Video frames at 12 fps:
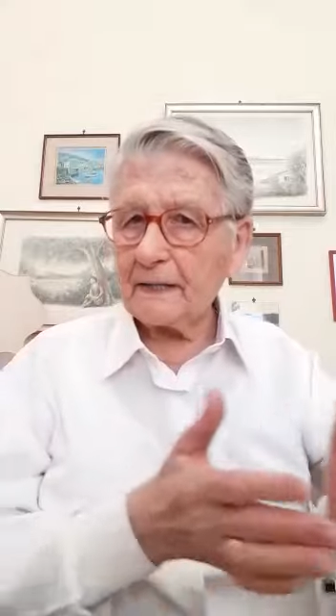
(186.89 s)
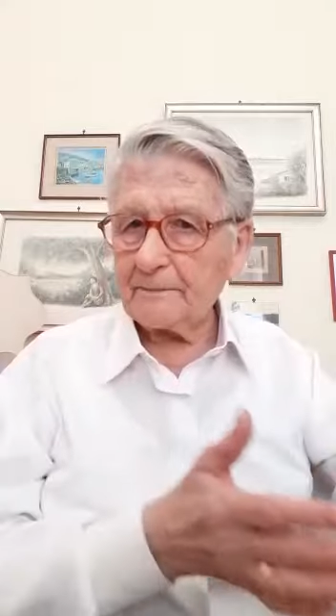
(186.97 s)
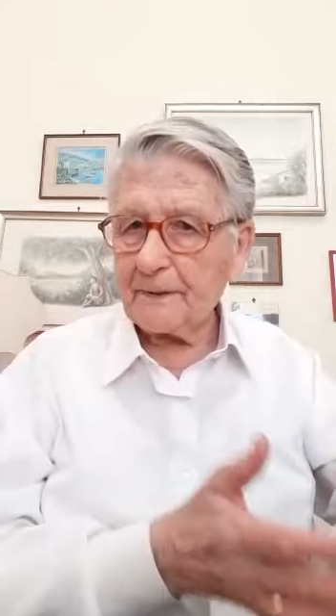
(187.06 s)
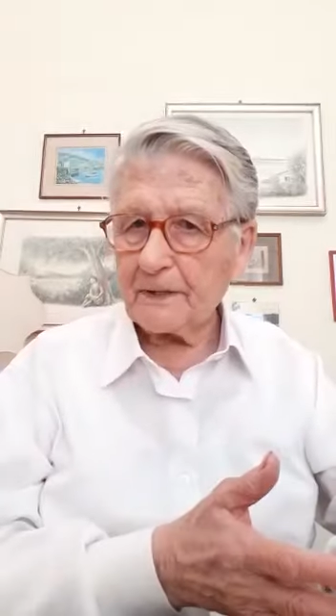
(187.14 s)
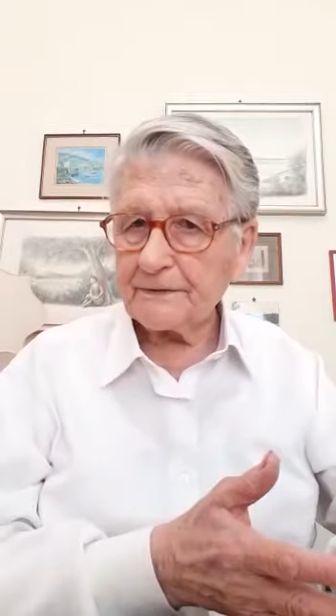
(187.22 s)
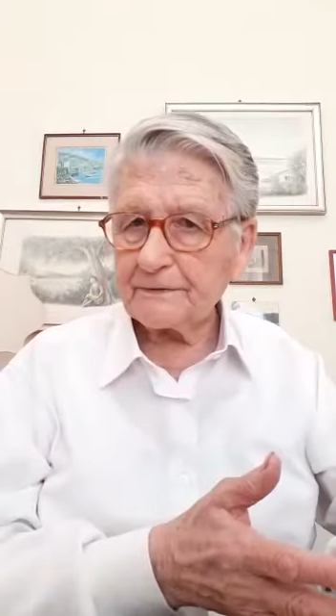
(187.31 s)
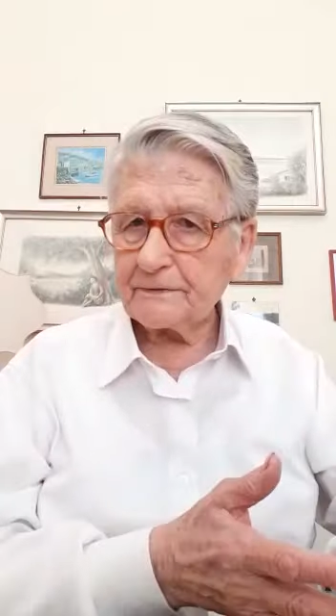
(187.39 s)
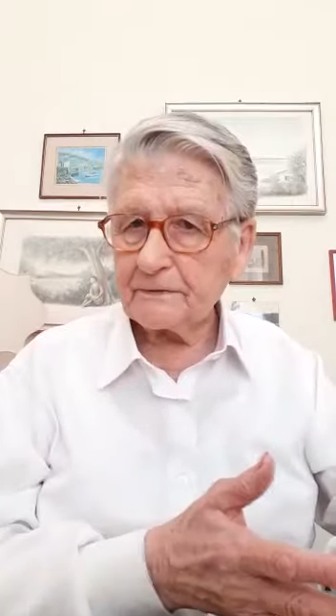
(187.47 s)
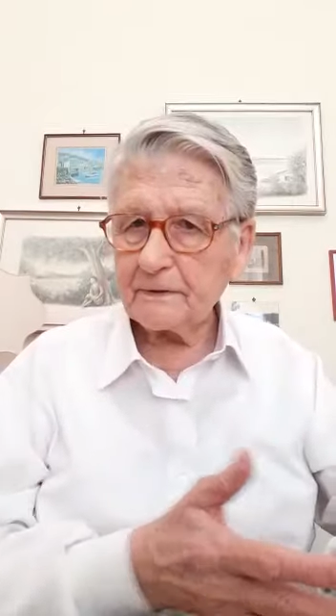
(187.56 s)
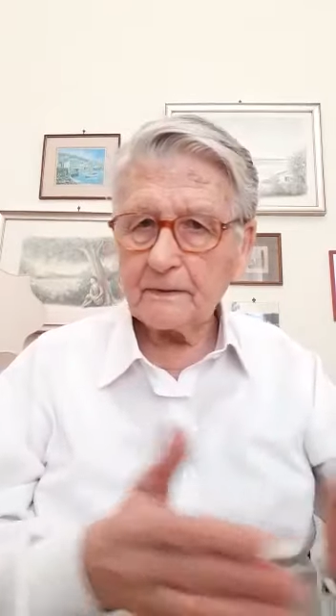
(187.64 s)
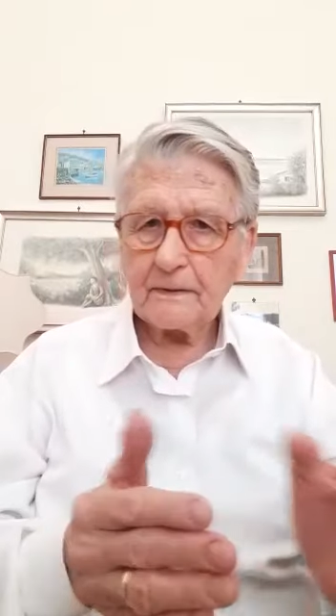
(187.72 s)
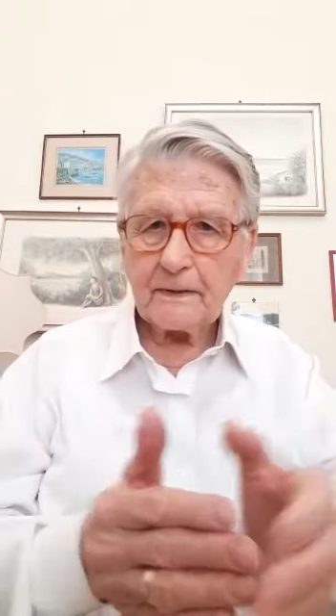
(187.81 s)
a
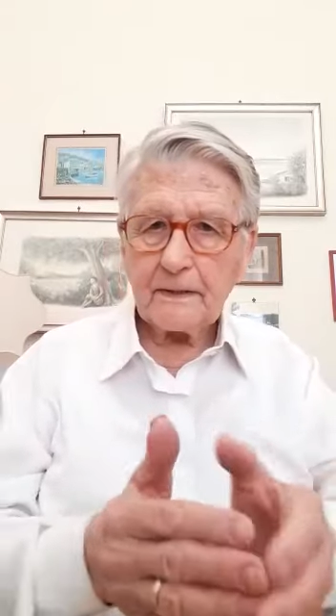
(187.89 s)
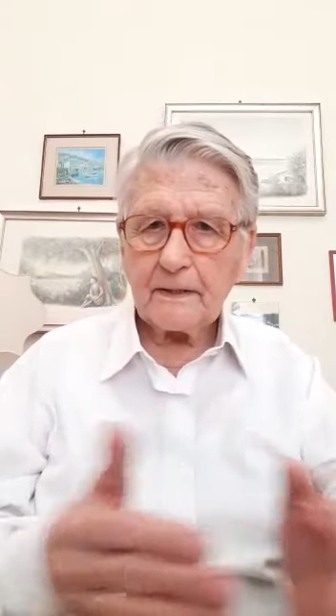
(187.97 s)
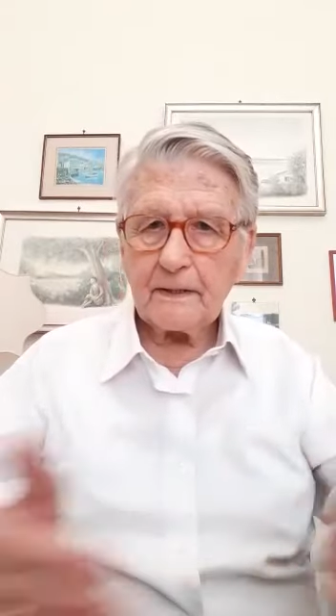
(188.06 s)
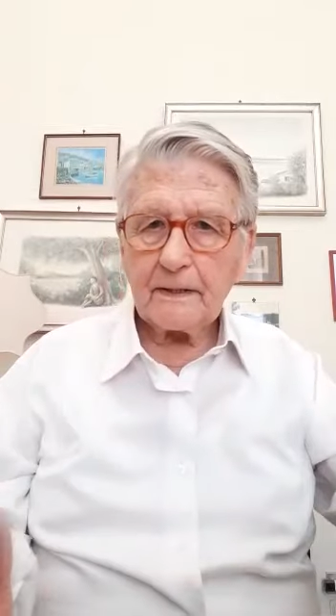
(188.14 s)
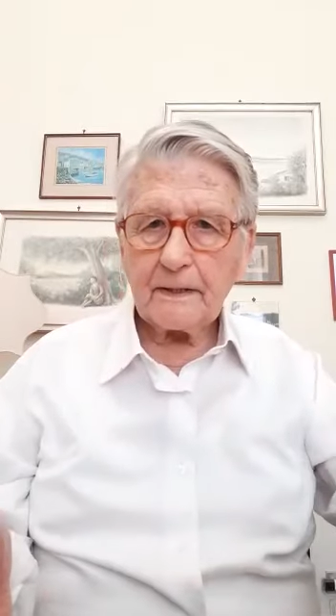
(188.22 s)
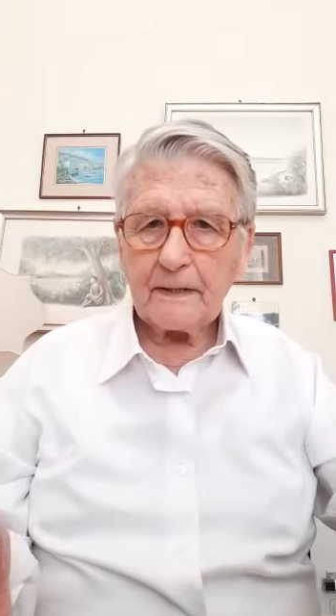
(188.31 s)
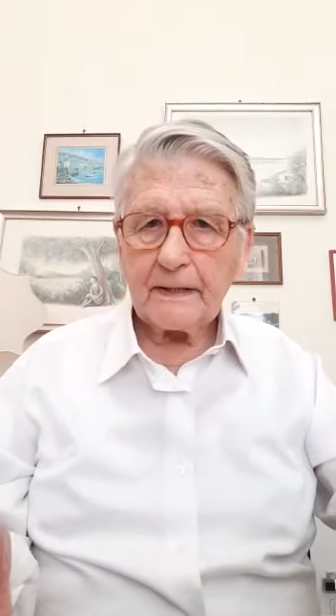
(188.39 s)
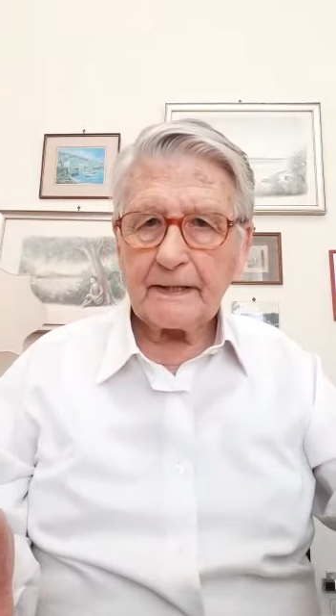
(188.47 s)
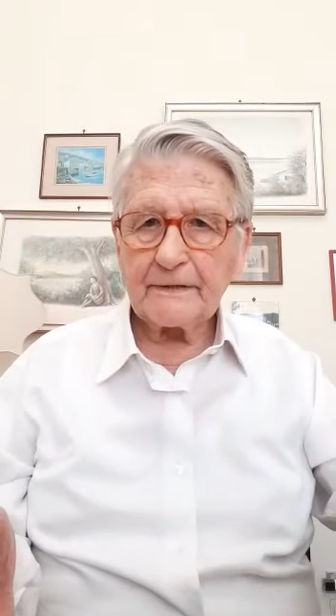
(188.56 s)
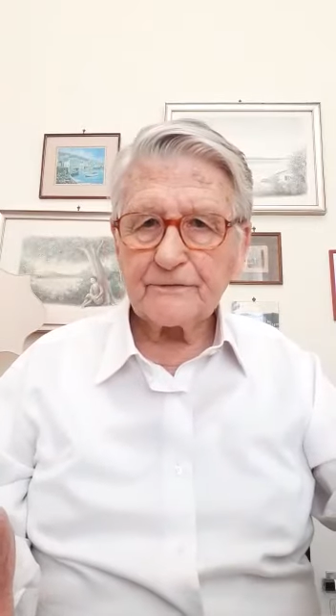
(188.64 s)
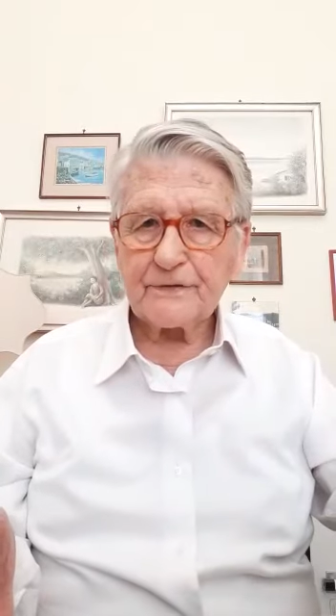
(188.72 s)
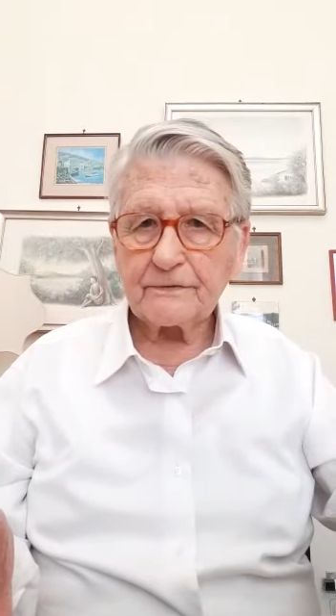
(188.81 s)
particle,
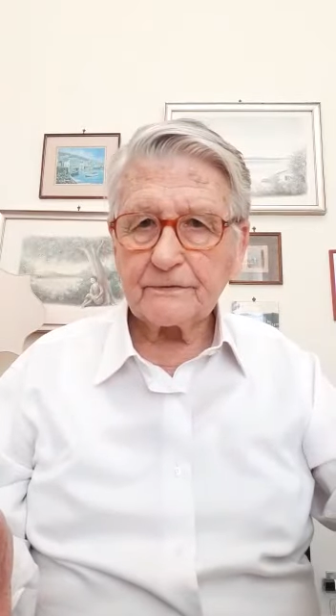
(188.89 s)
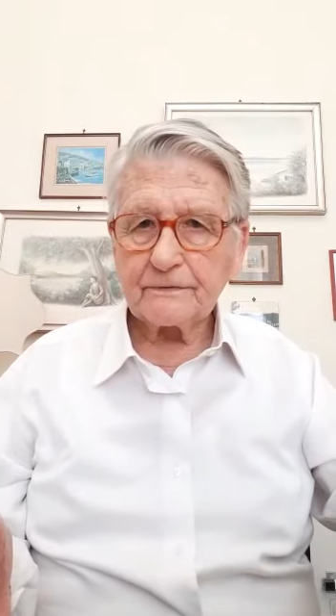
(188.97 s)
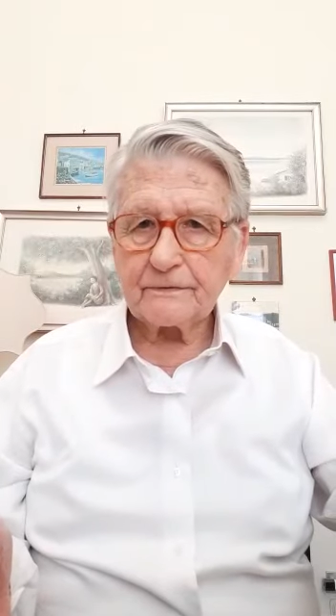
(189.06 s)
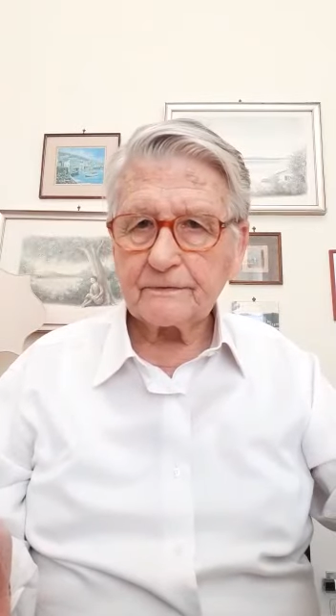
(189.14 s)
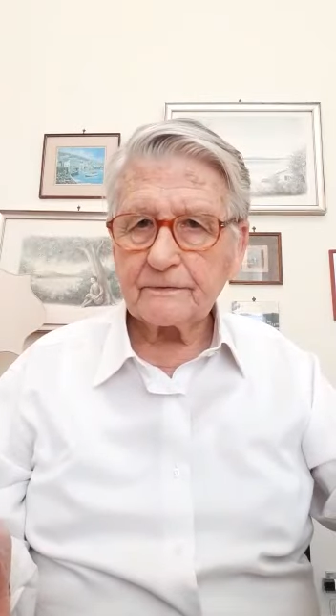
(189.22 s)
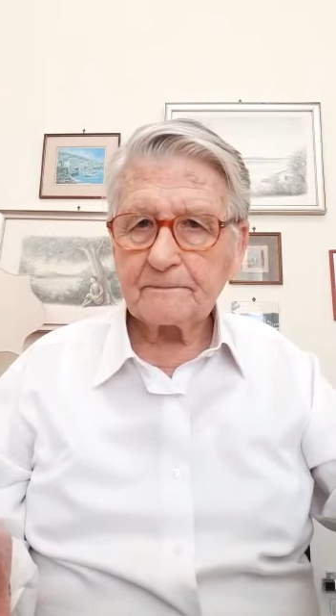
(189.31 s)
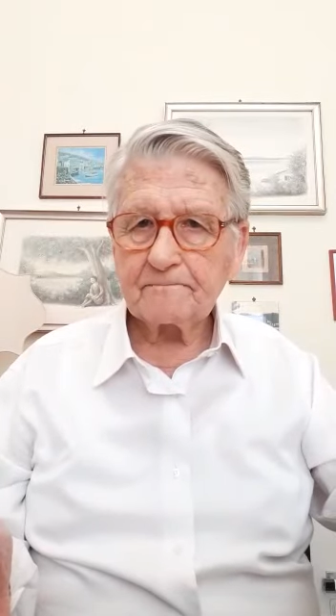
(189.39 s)
end of sentence.